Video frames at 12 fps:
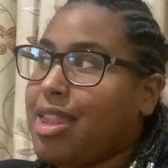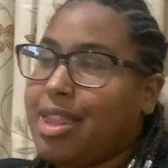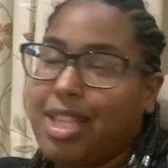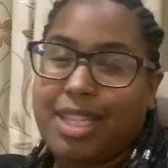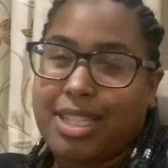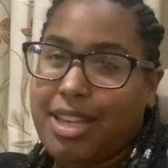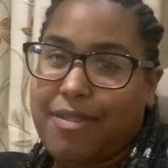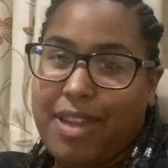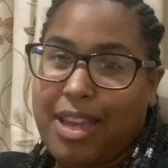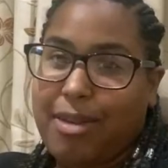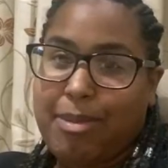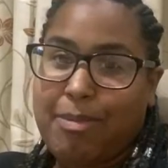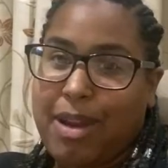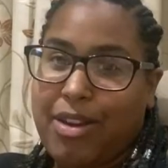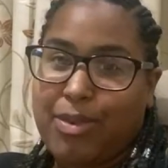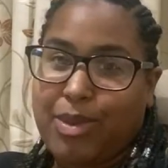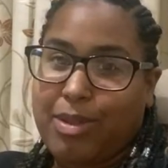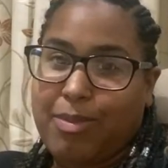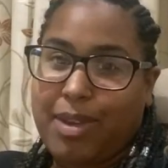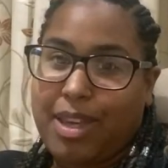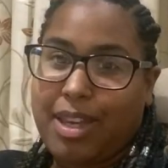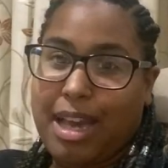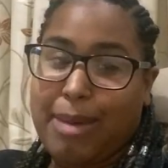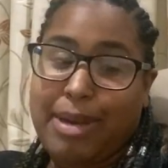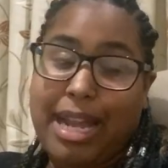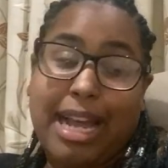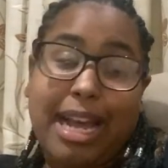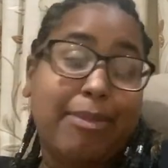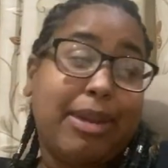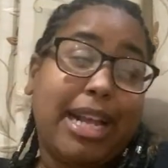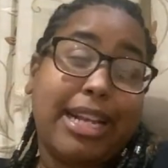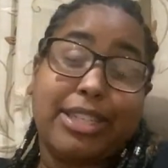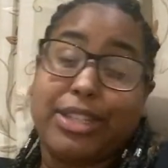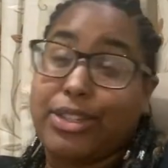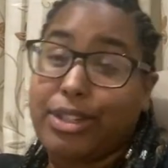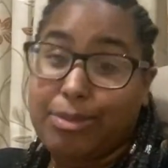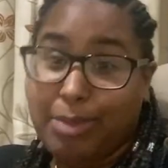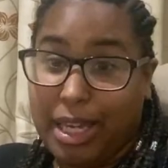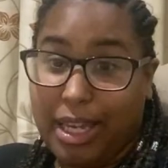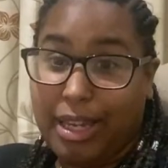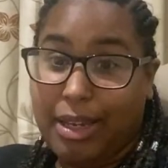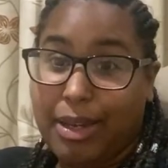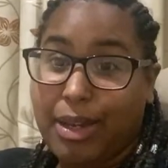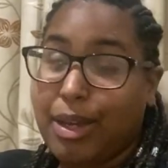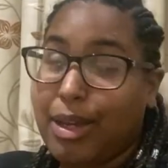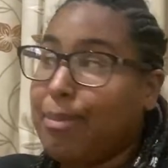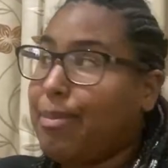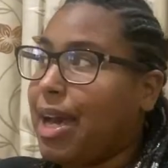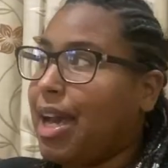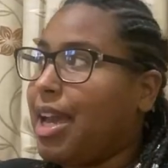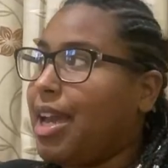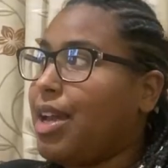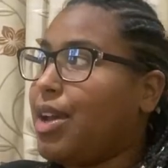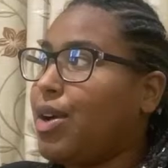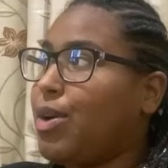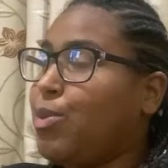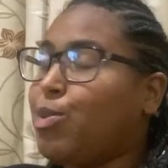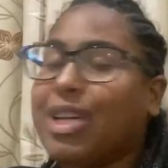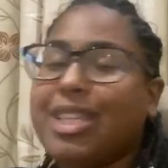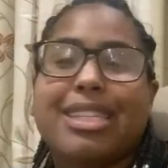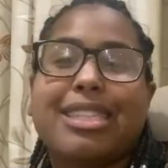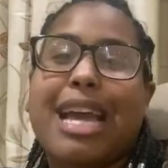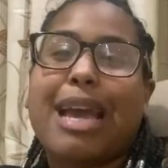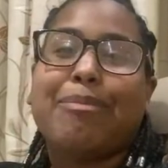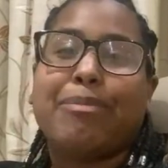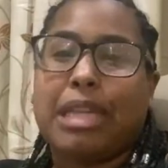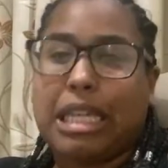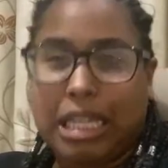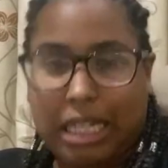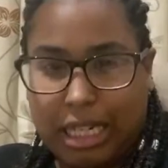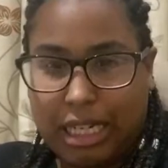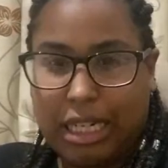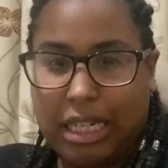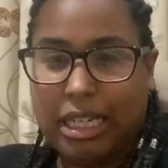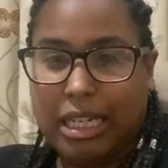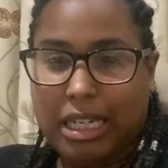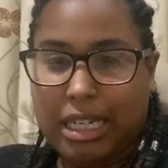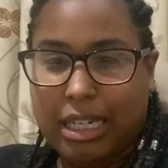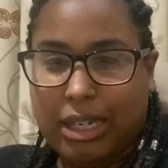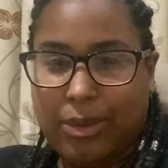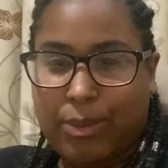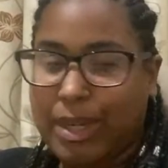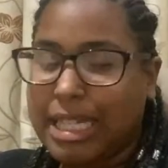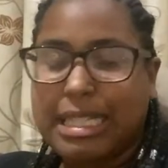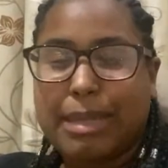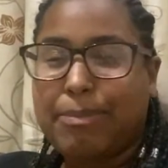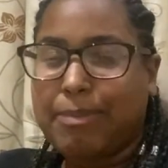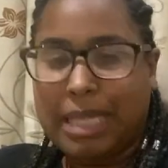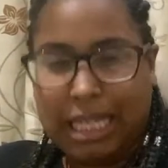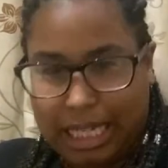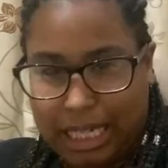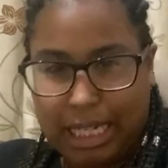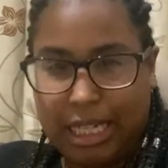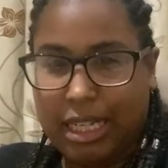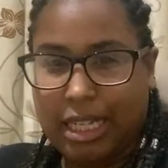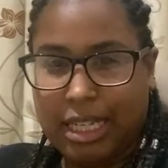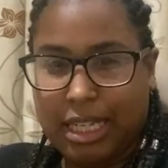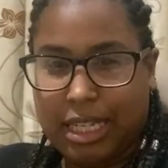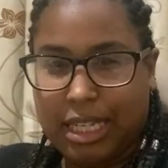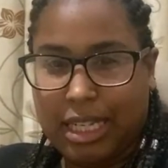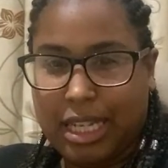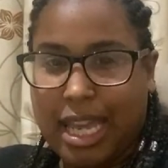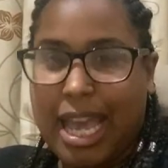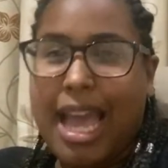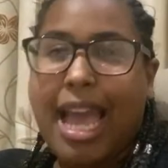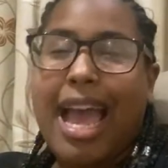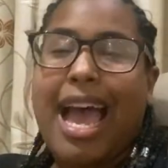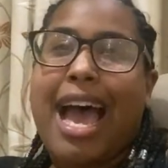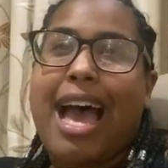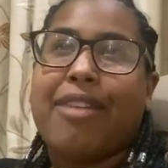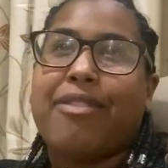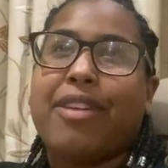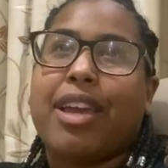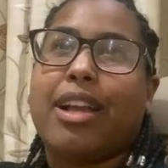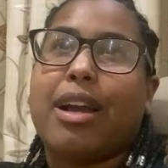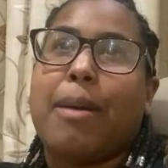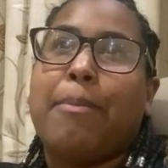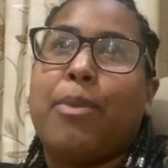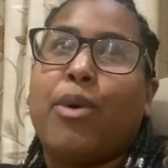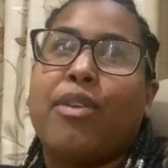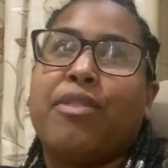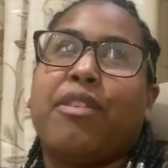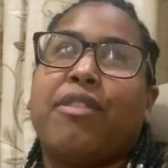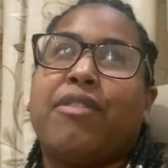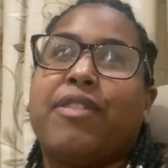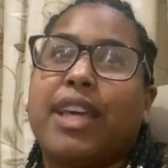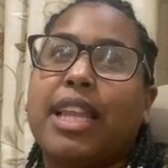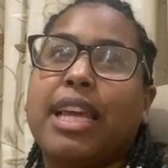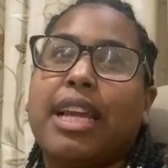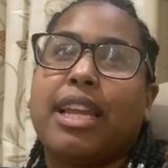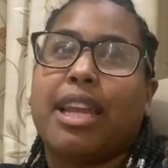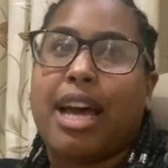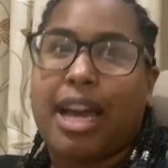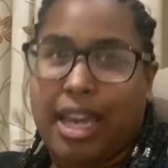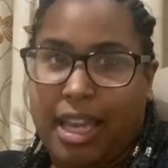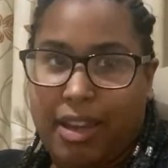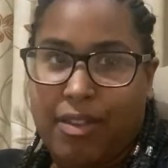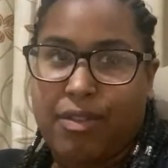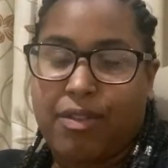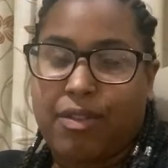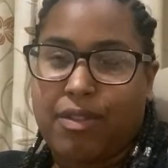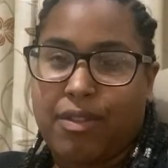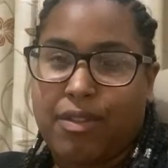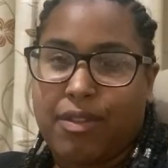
this stuff ain't gonna be buried with me. I guess it could be, but what does that mean? What does it mean? Having a more fulfilling life